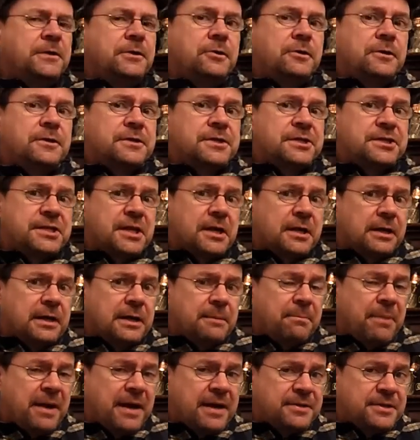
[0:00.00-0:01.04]
You can
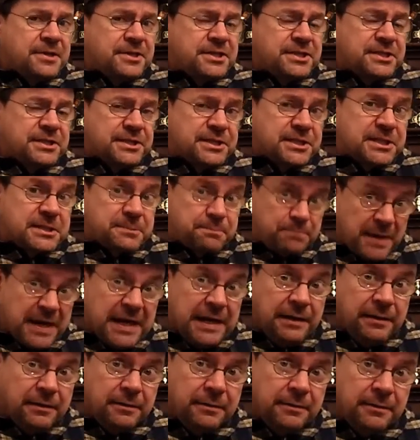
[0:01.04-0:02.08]
certainly buy this in
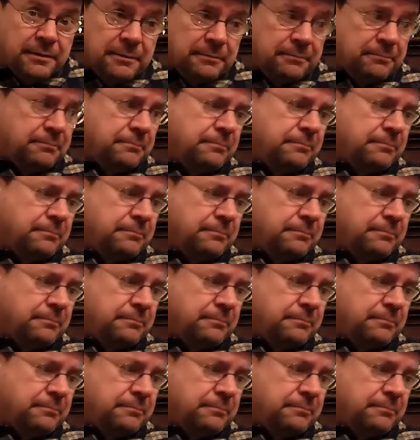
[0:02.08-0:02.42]
Spain.